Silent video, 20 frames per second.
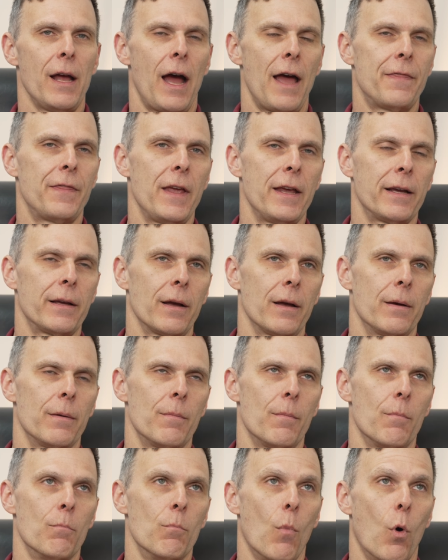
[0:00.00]
I think
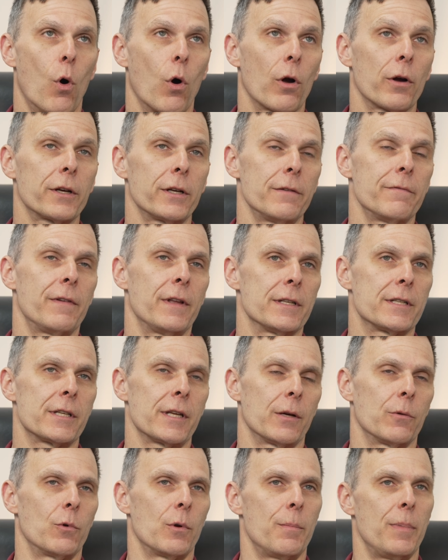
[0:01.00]
more
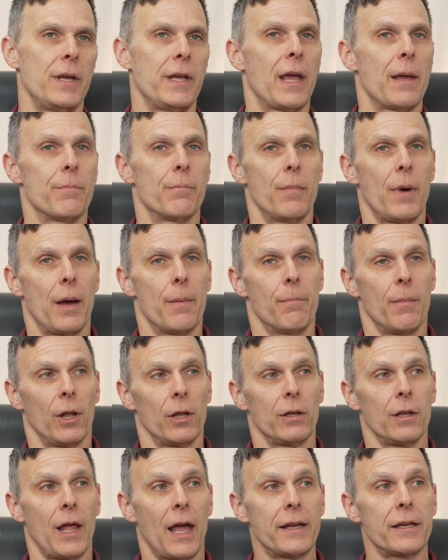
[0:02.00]
convincing would be a
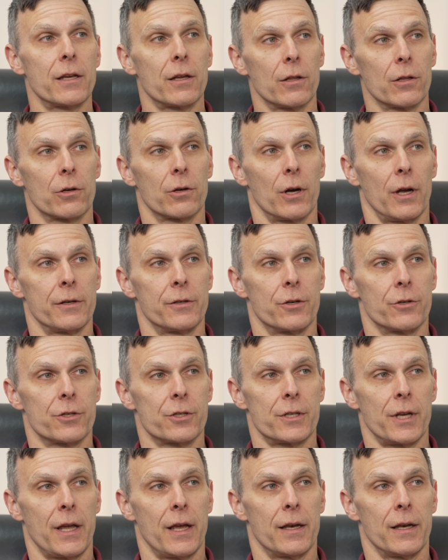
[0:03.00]
molecular
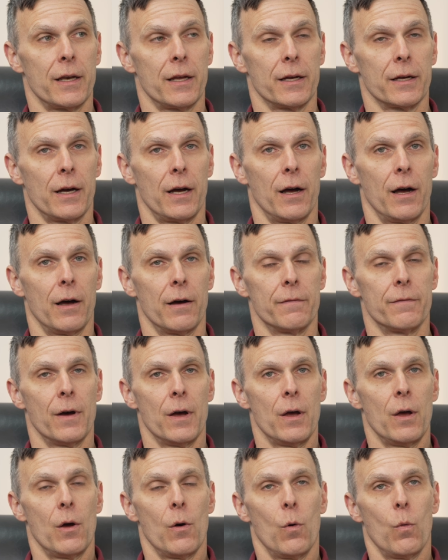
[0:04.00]
understanding of
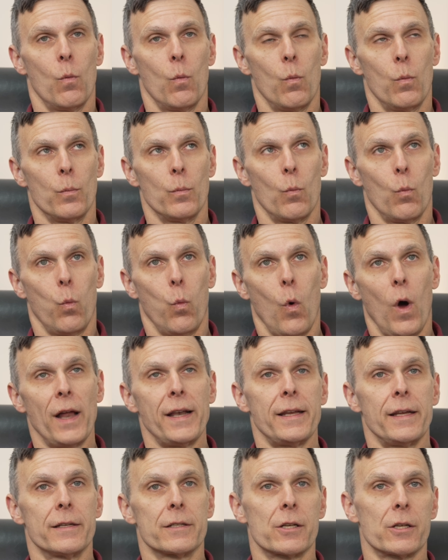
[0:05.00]

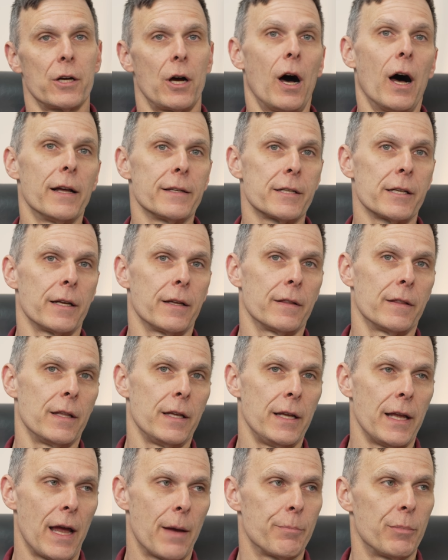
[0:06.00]
what is causing
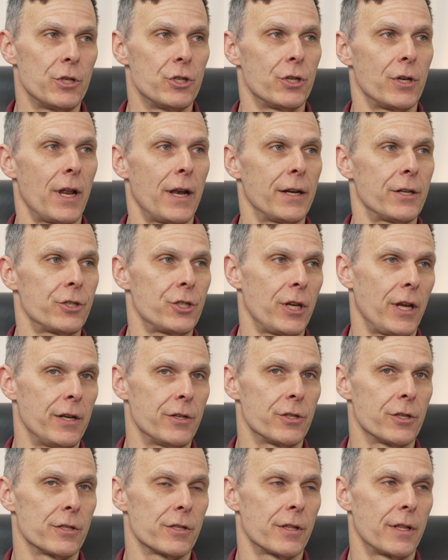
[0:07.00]
the epigenetic
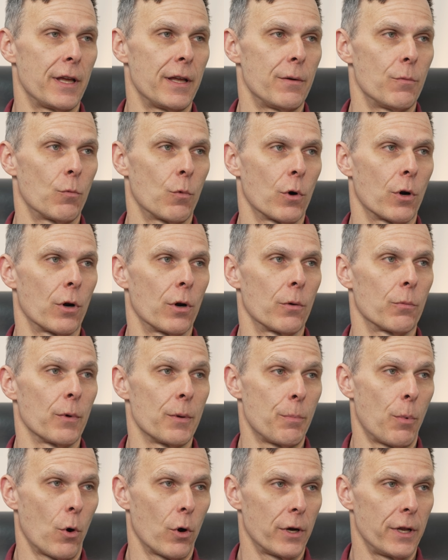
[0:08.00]
changes that were
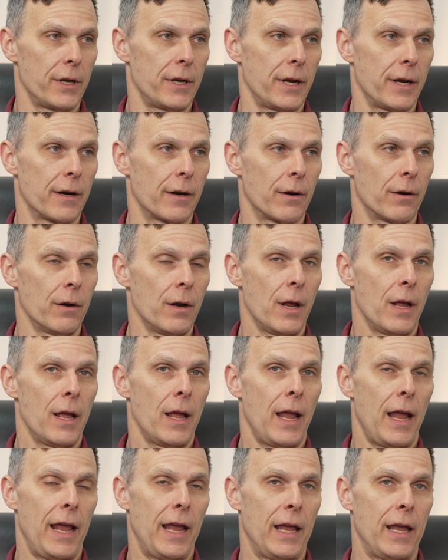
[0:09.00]
reported here,
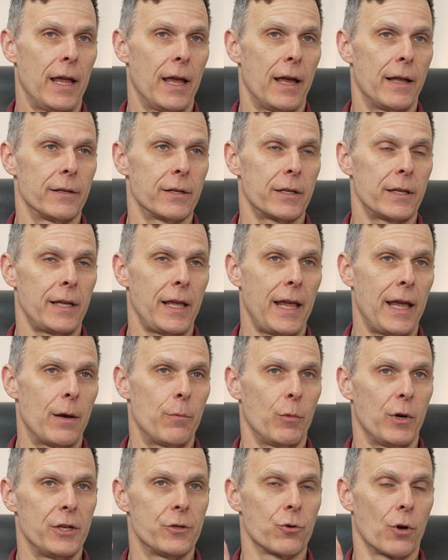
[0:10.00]
and
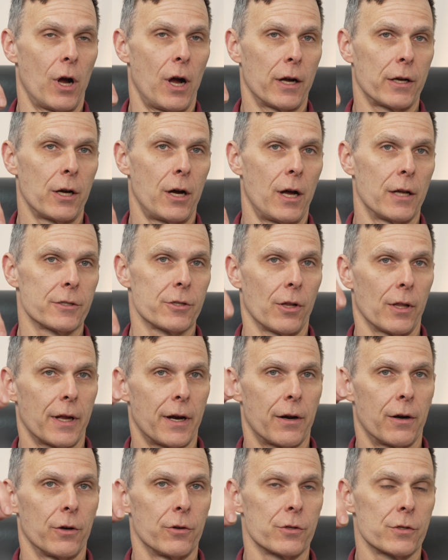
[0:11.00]
can we draw causal
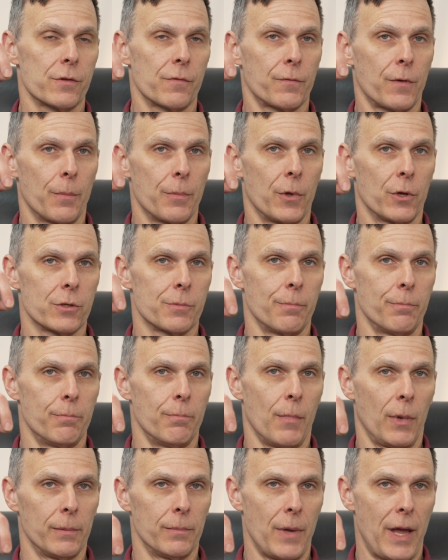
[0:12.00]
arrows from those
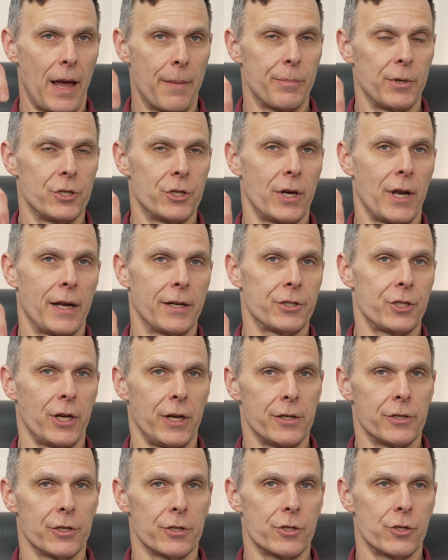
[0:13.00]
epigenetic
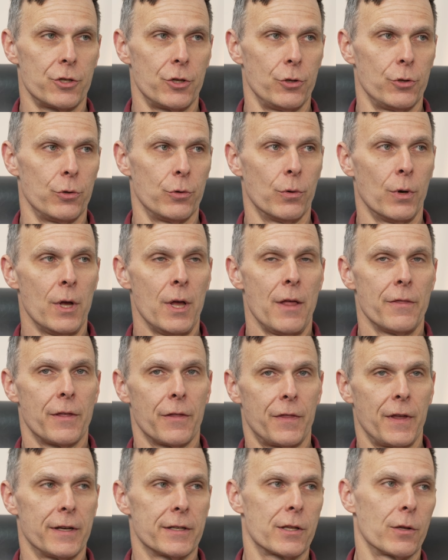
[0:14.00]
changes to
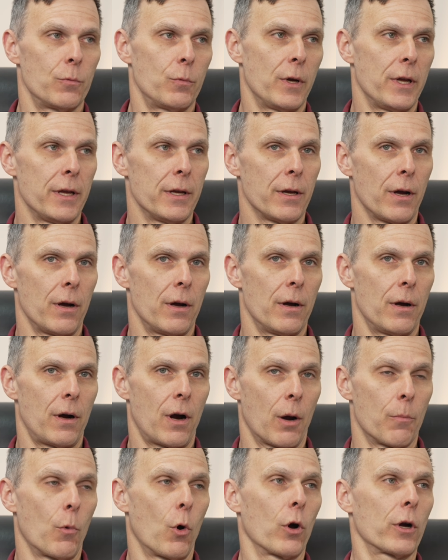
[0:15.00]
the things that we
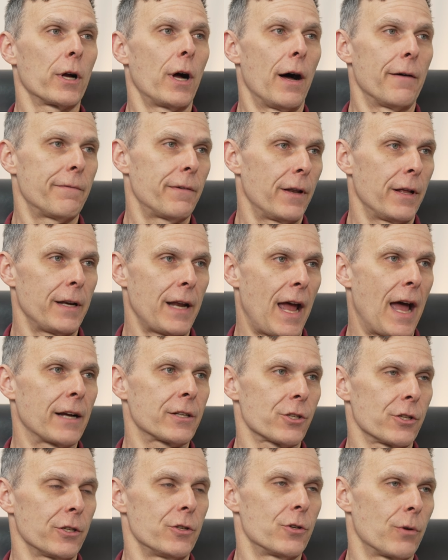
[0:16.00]
are more confident
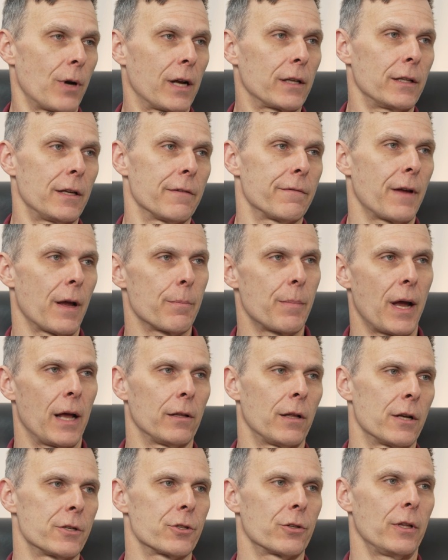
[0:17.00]
actually directly affect
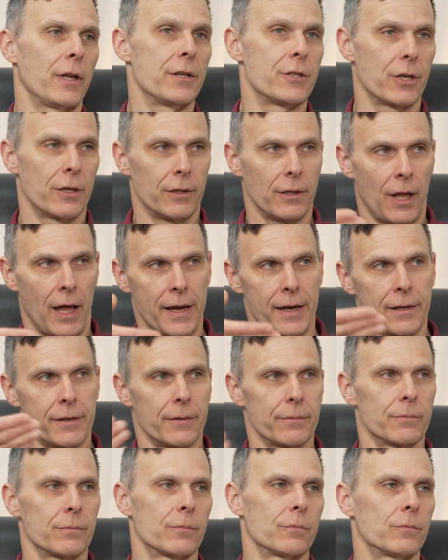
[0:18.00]
biological aging,
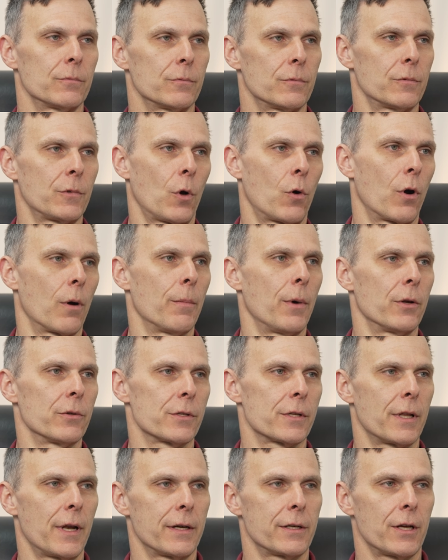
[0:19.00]
like the
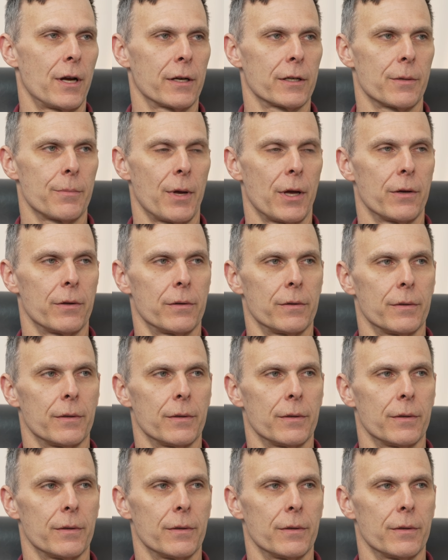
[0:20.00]
hormones that I talked about.